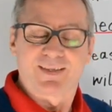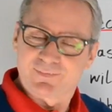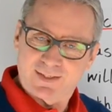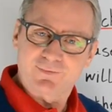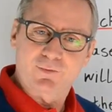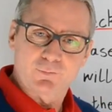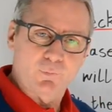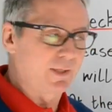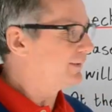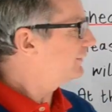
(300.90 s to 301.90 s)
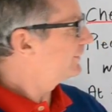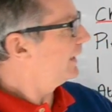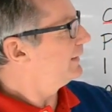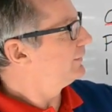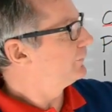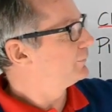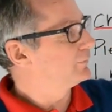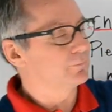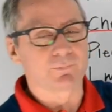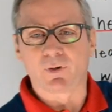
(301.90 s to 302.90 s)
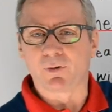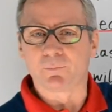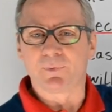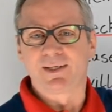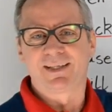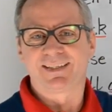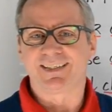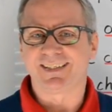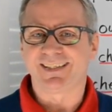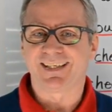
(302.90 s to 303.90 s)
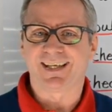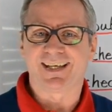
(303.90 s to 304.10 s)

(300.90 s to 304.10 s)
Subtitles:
So that's a good one, slightly different from the